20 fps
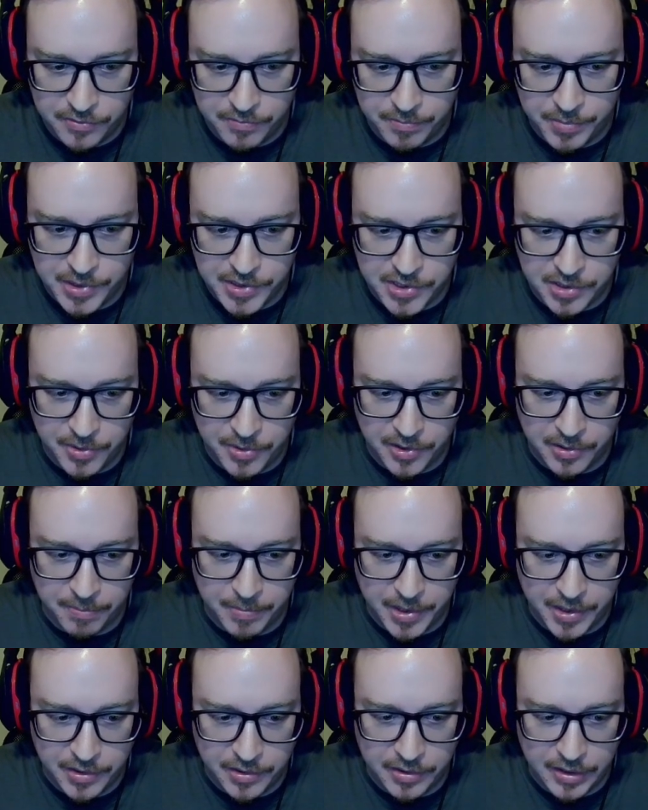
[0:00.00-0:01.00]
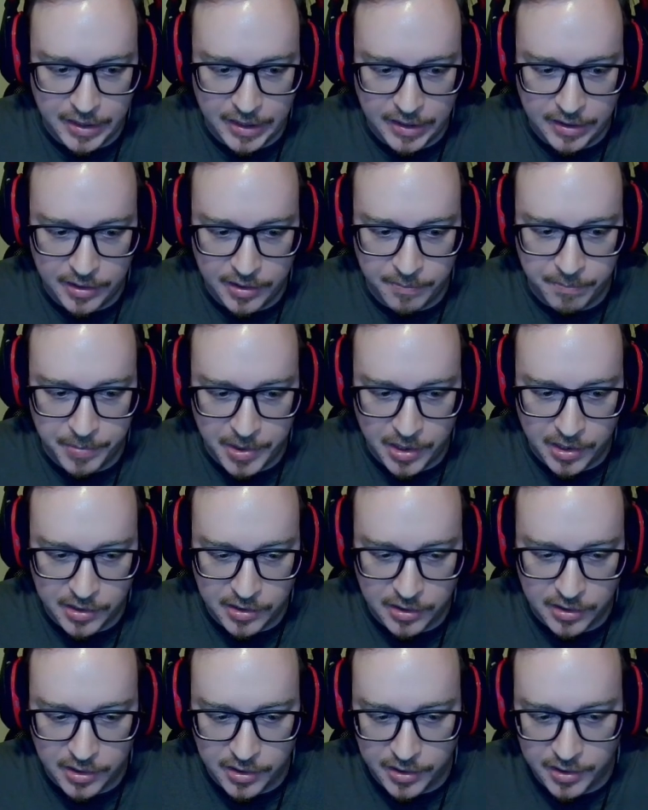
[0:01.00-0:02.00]
Plus, I'm on the button, and I block a
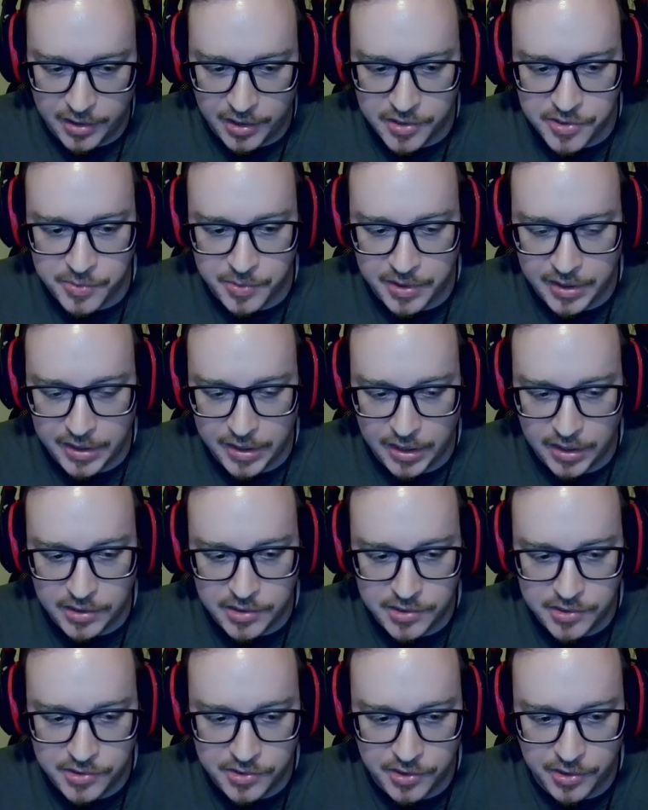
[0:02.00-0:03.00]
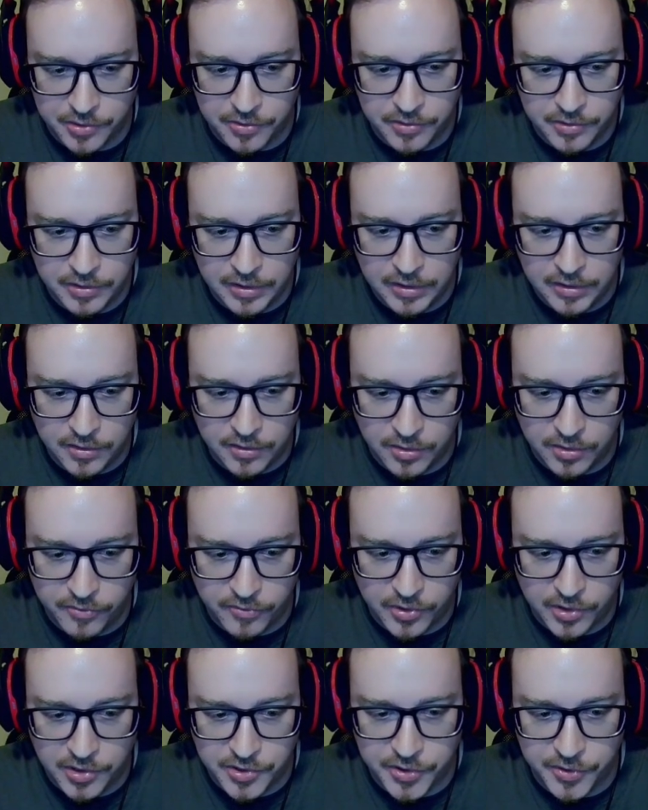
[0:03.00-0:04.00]
lot of hands with the ace. So
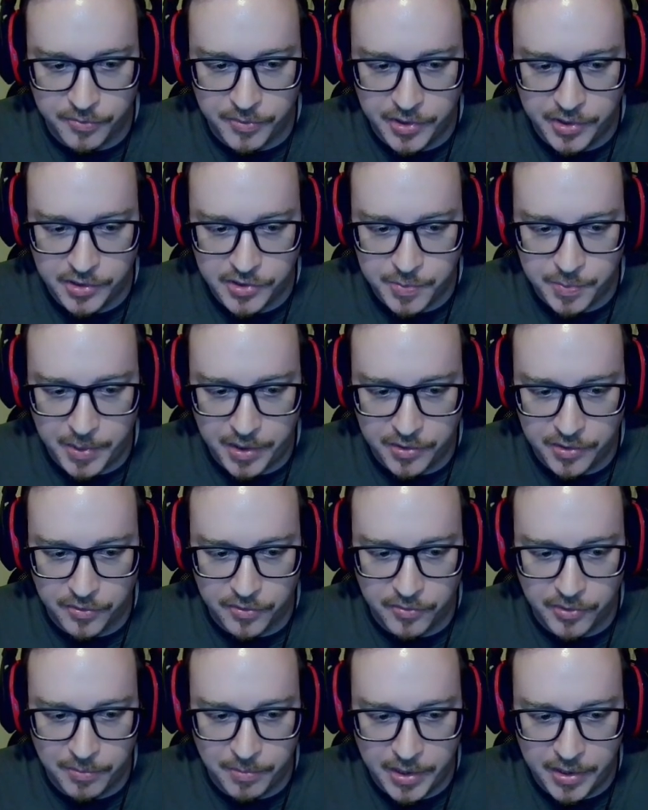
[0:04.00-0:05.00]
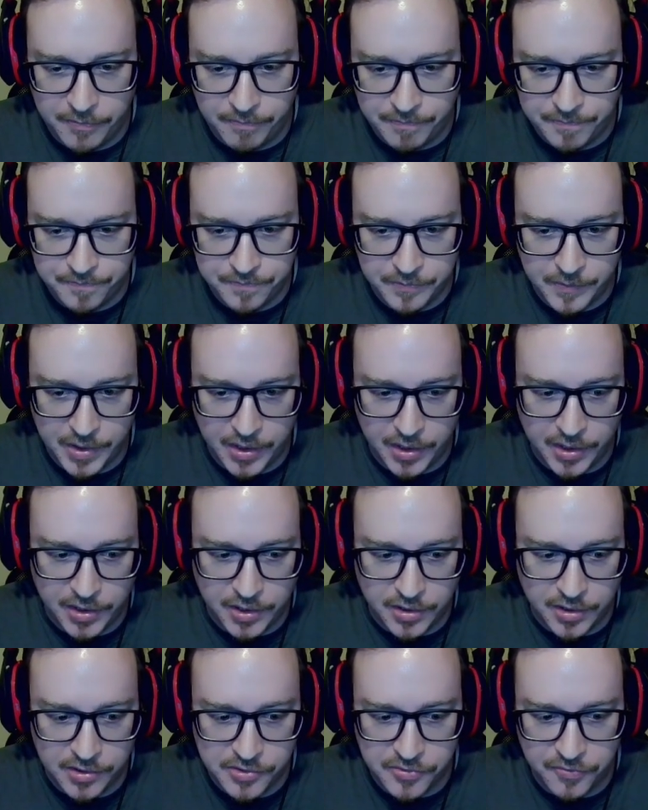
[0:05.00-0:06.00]
overall, it's a really good spot to 3-bet, and he
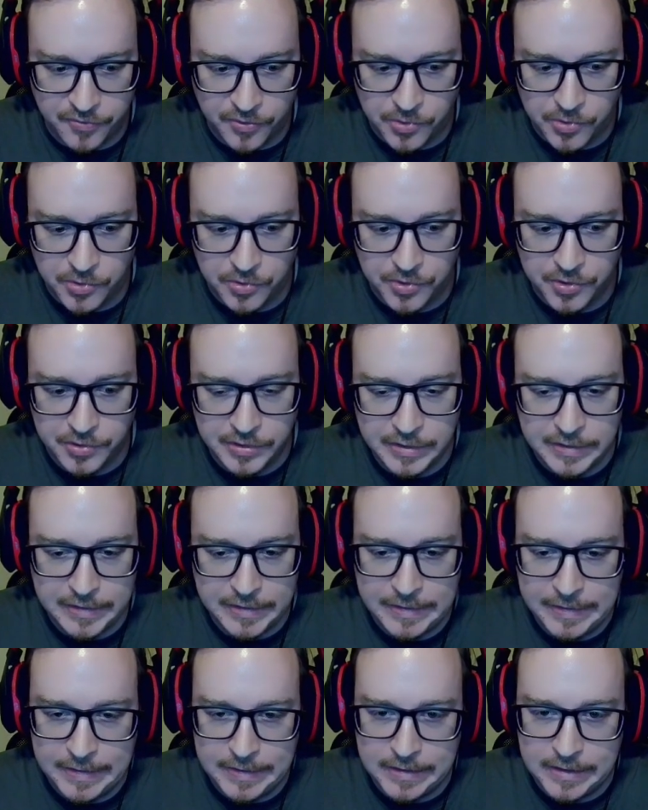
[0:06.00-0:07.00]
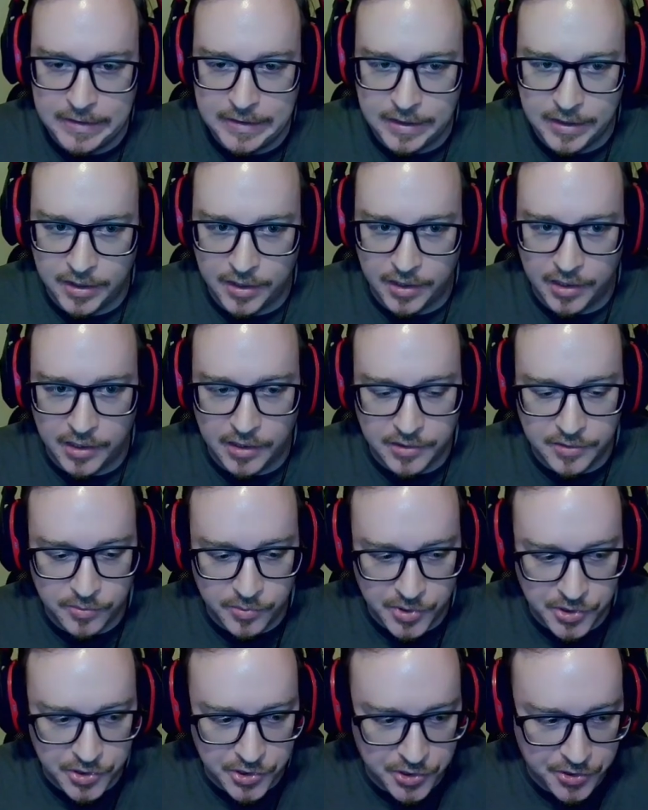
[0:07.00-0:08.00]
does fold,
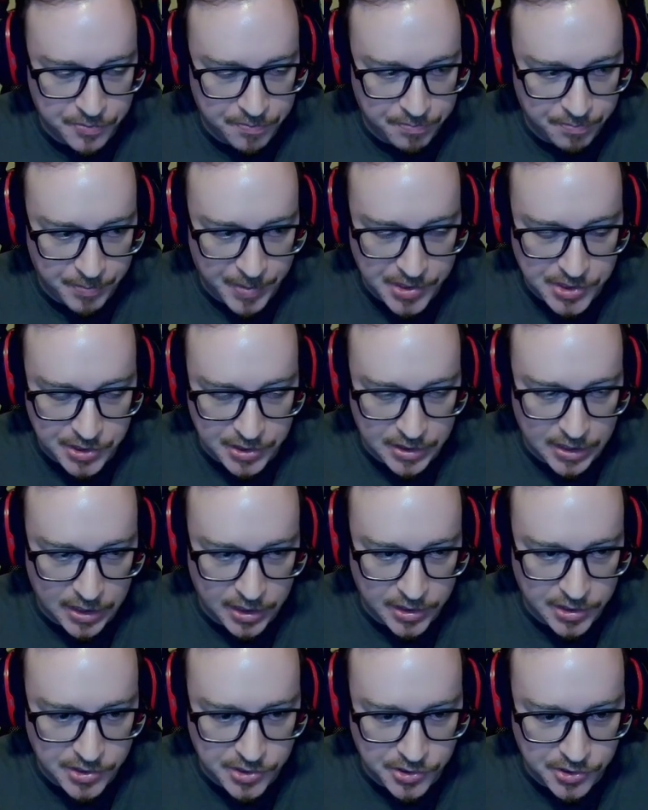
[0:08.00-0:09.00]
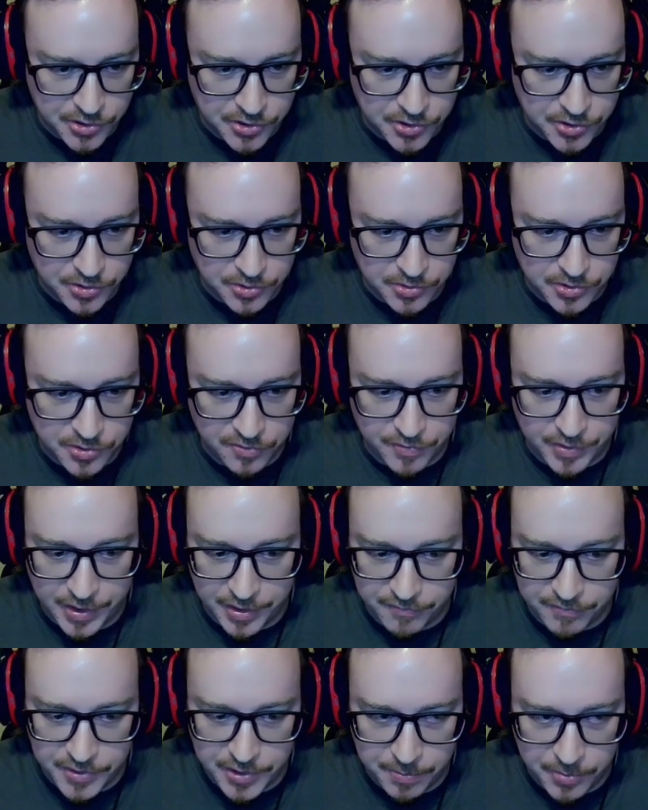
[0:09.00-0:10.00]
which makes it a lot easier to
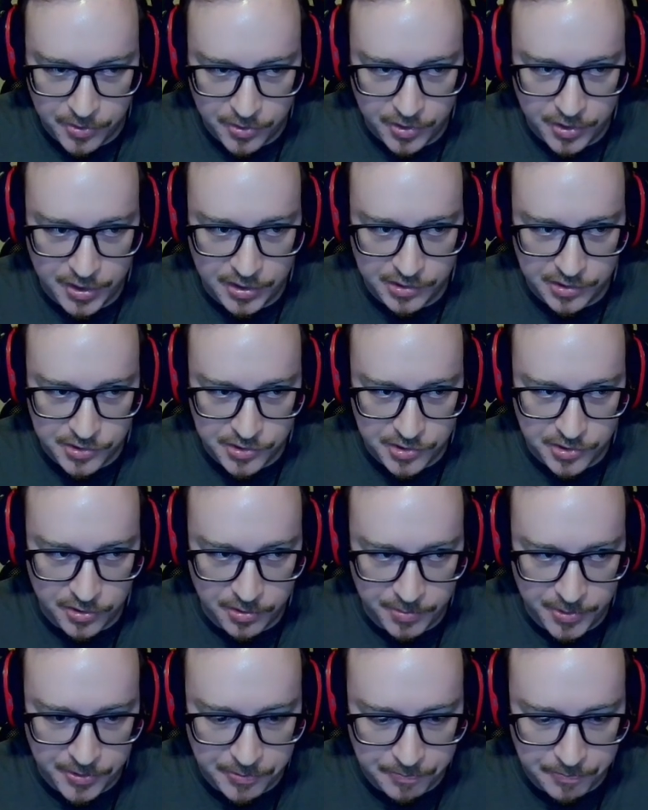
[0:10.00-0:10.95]
survive deeper in this tournament.